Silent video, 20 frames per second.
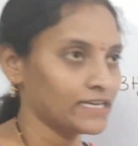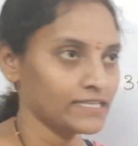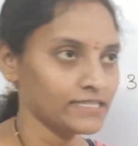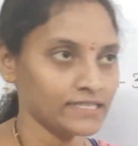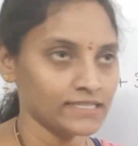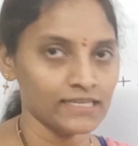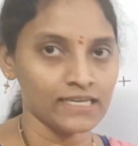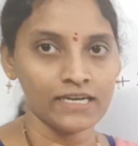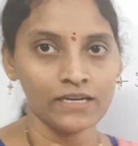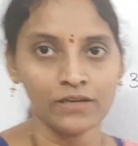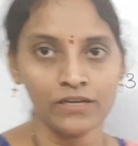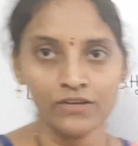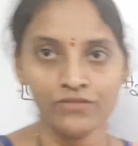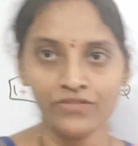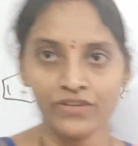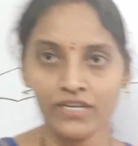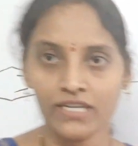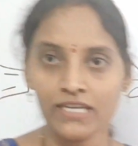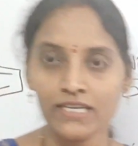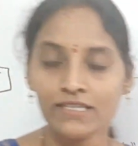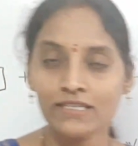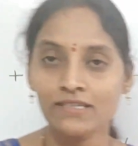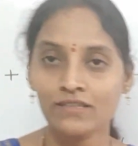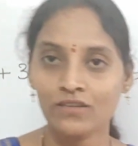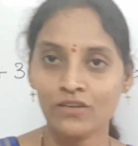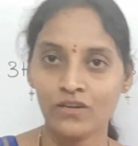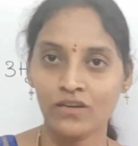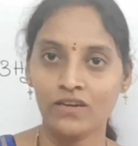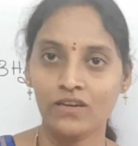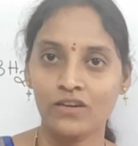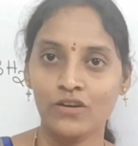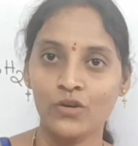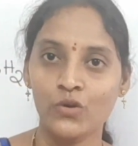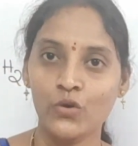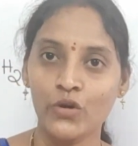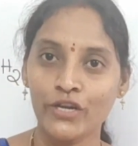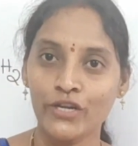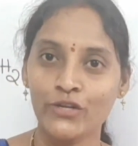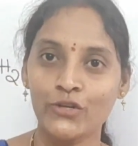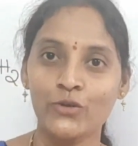there, if it is going
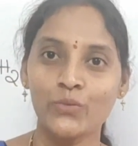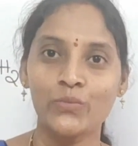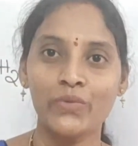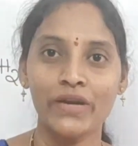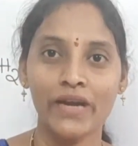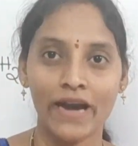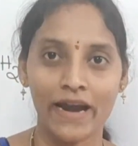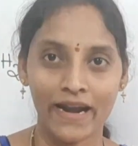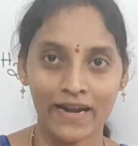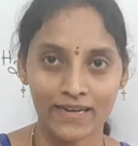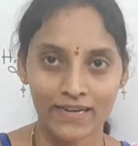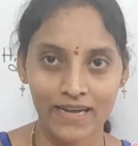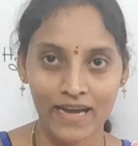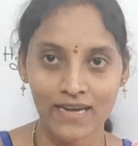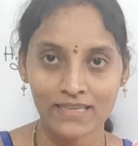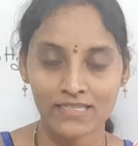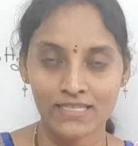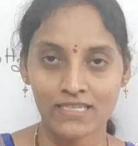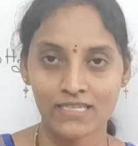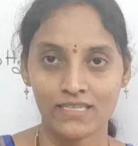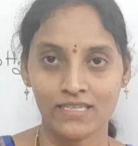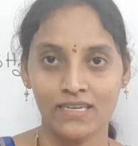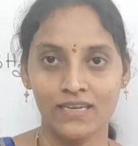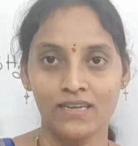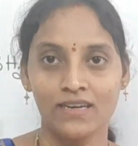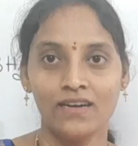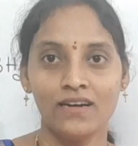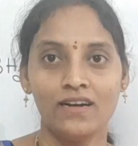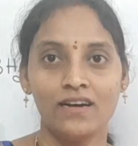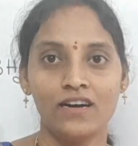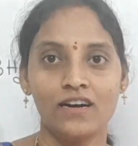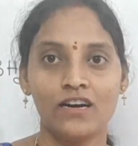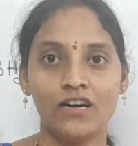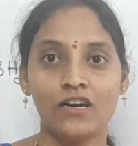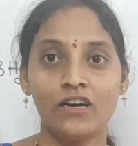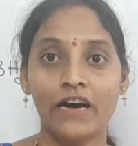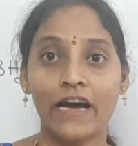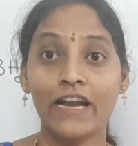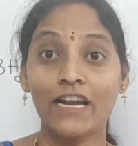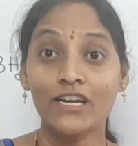to be attached
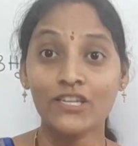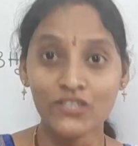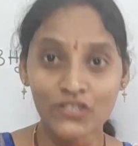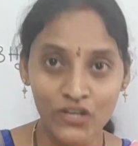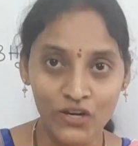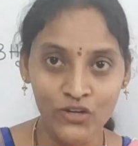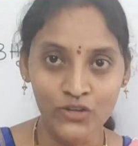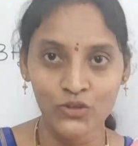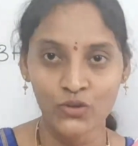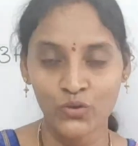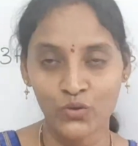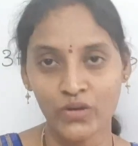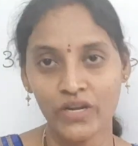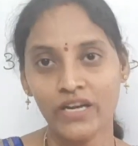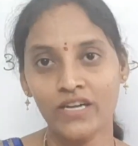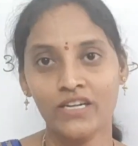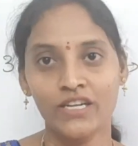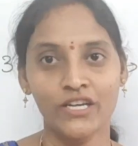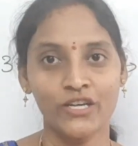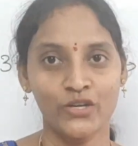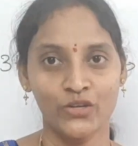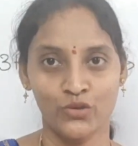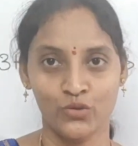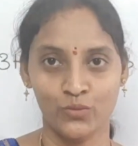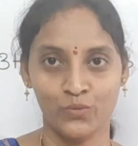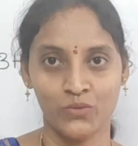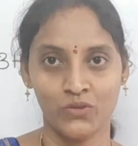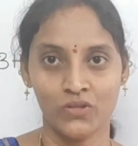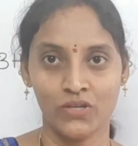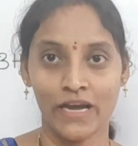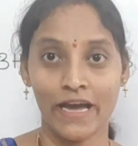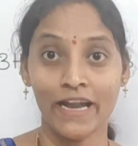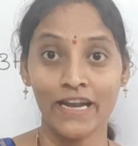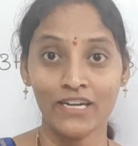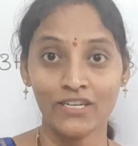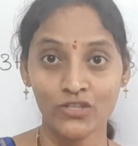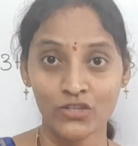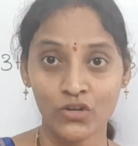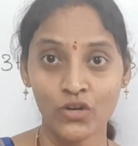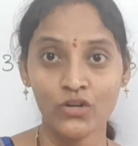electron donating groups,
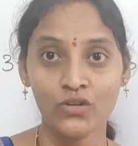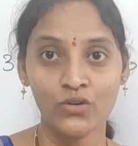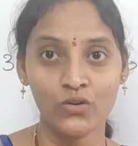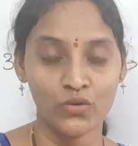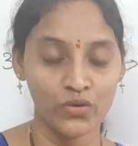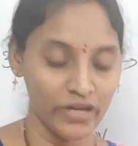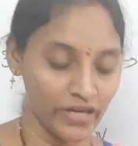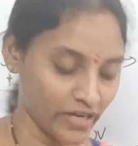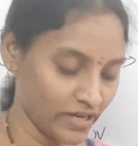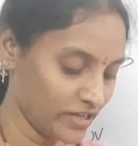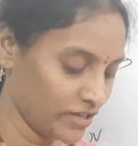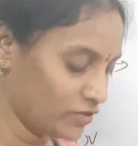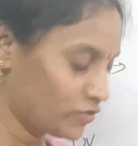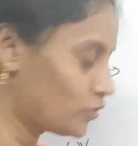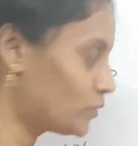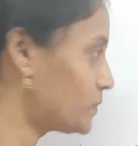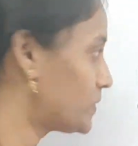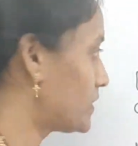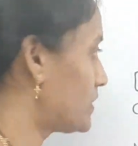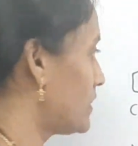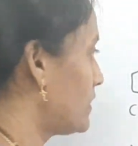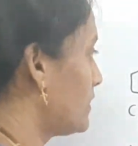see